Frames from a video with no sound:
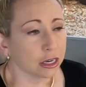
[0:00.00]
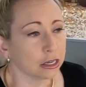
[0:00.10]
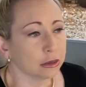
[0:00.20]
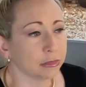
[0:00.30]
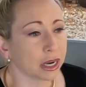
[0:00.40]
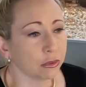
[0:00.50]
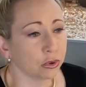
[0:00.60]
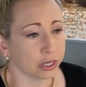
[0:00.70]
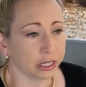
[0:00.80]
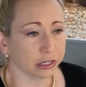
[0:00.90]
I
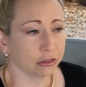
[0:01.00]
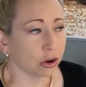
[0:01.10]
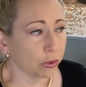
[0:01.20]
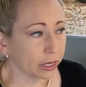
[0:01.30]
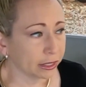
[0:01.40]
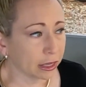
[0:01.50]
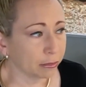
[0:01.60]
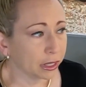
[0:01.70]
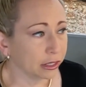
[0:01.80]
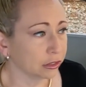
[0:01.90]
want to get growing in
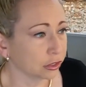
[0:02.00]
that bed,